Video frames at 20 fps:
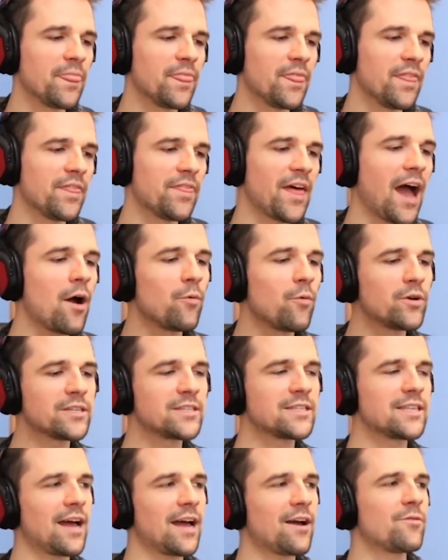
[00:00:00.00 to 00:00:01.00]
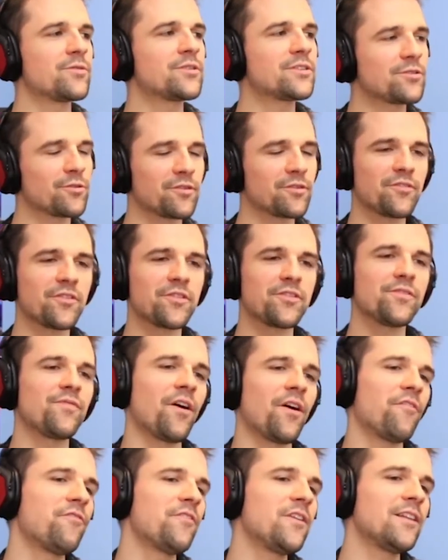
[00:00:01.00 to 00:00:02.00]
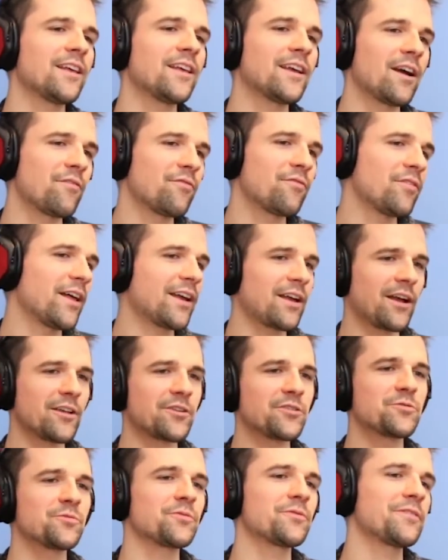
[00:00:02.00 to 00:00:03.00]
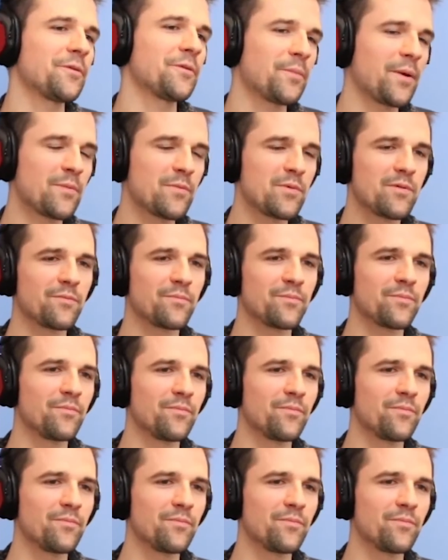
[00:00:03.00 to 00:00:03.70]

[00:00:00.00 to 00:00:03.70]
that was sort of a feeling of like I just maybe